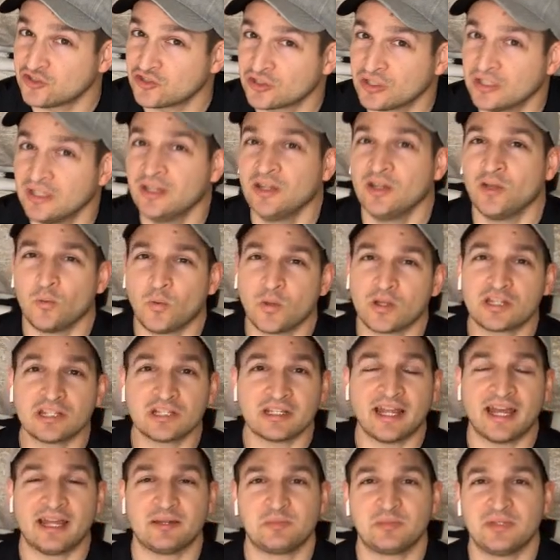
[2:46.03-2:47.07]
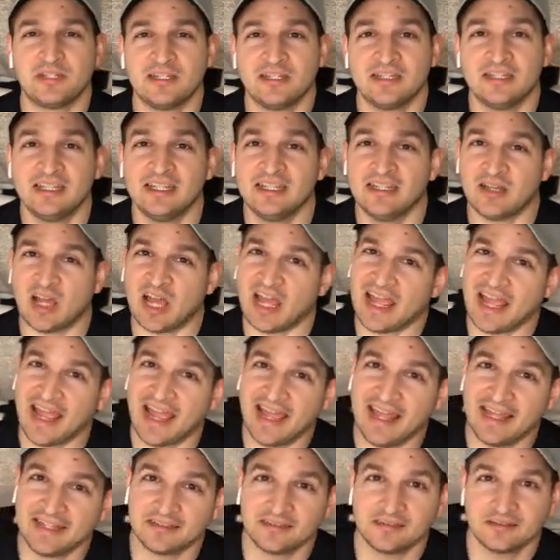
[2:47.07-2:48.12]
whether that be a hat,
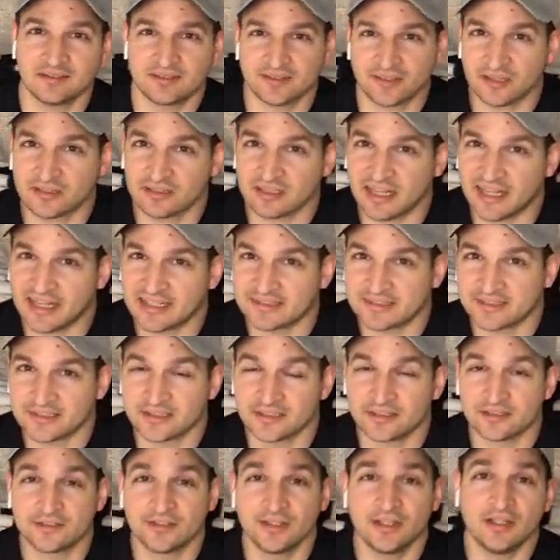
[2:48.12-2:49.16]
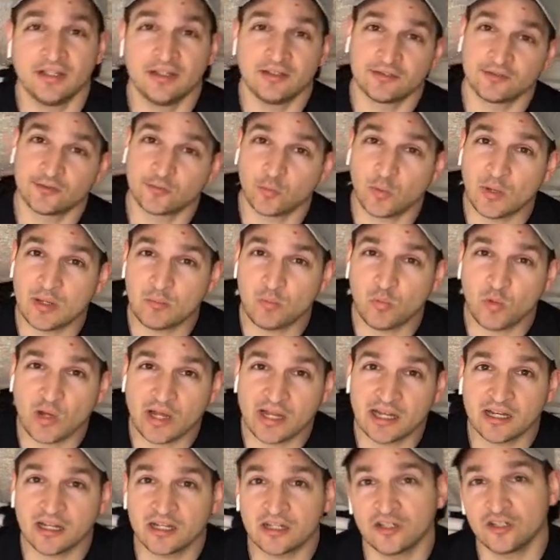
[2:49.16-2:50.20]
sunglasses, swimwear,
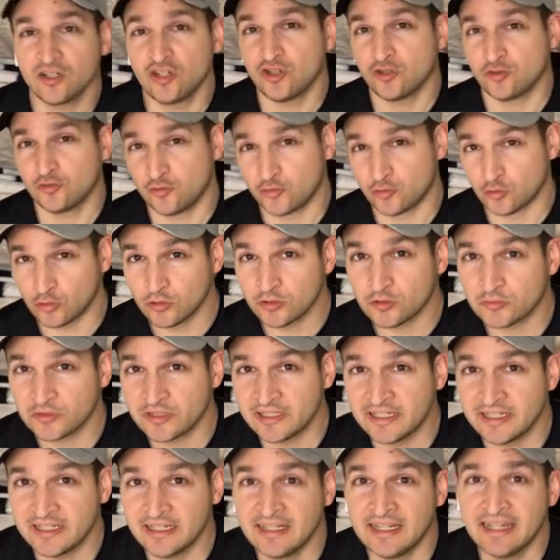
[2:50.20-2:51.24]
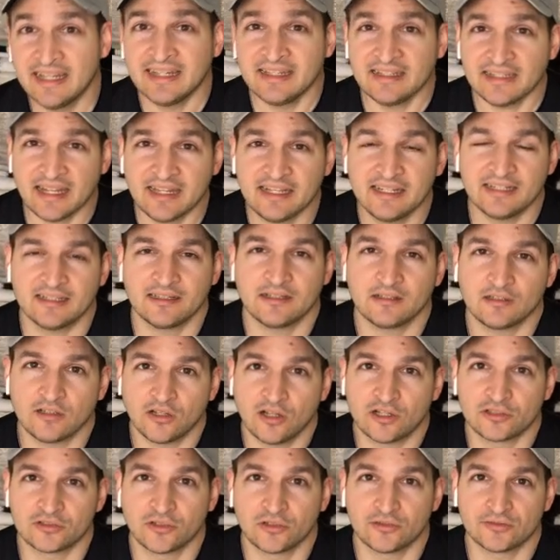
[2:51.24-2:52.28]
jewelry, anything along those
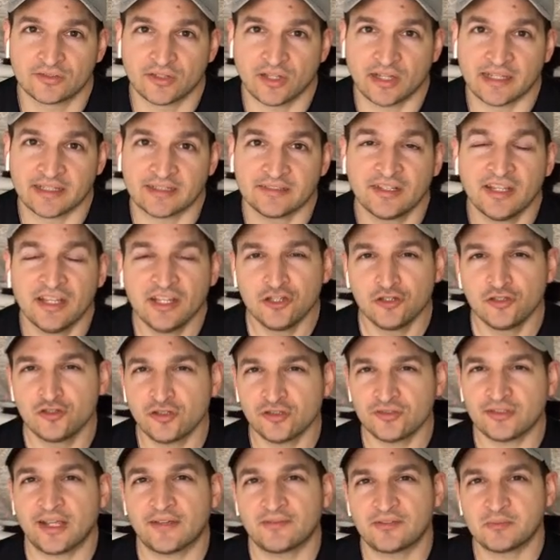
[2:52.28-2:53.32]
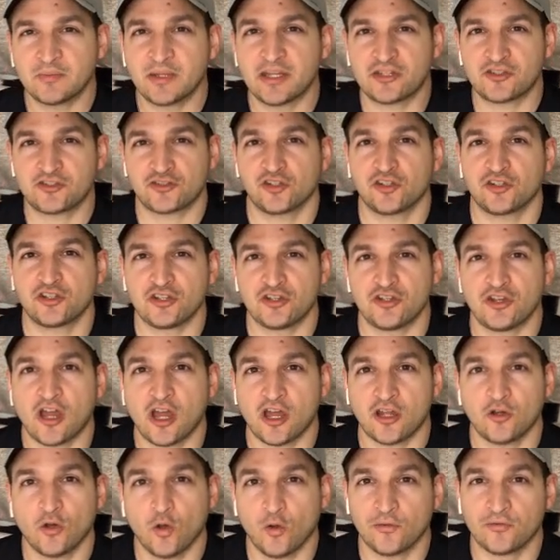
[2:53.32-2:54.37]
lines. You just have to make sure to not
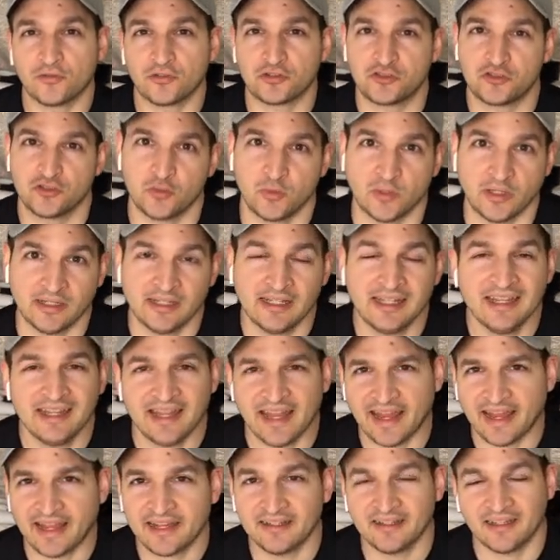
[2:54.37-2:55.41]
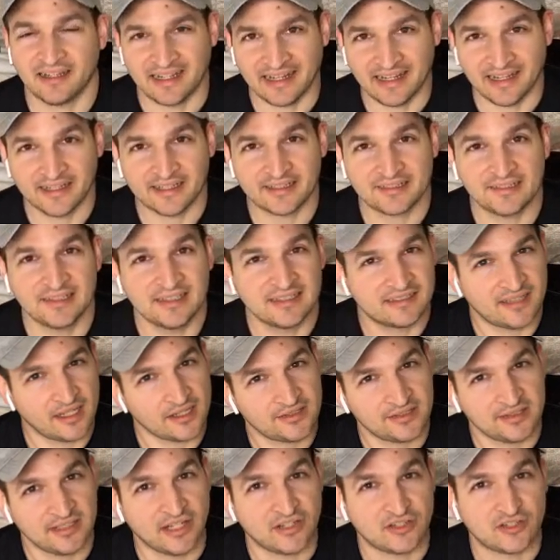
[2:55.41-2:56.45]
overdo it. And again, it's destination
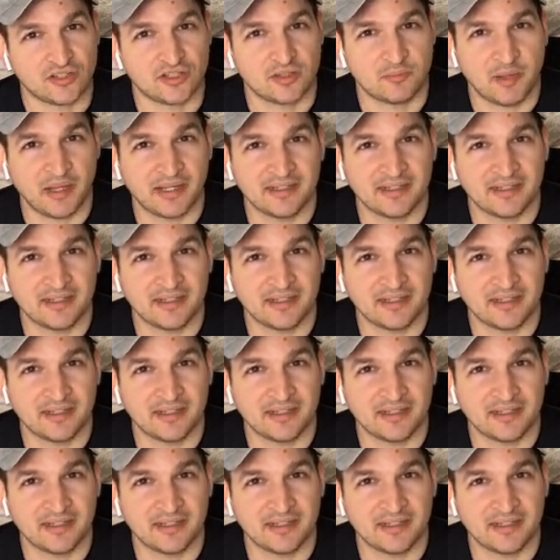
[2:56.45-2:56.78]
dependent.